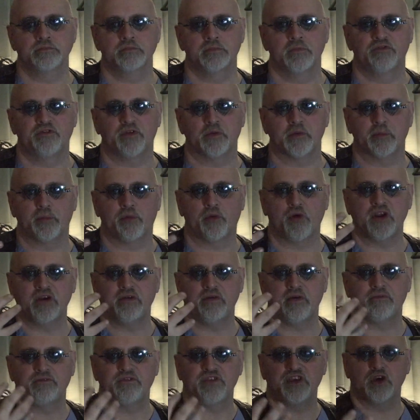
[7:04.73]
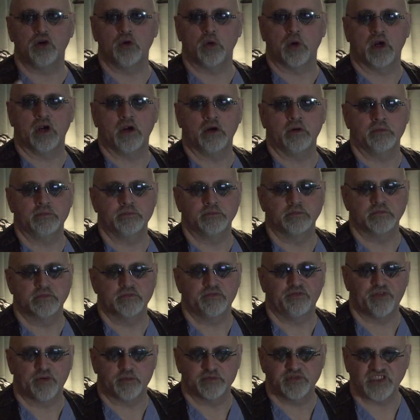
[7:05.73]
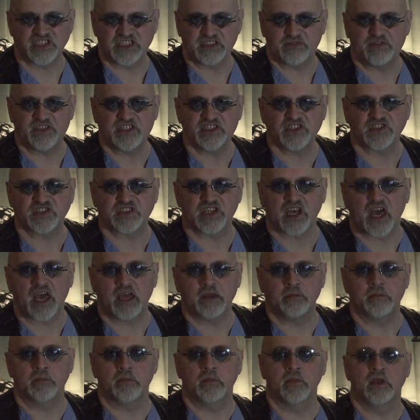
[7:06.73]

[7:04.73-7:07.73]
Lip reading: from the point of a viewer from TV's side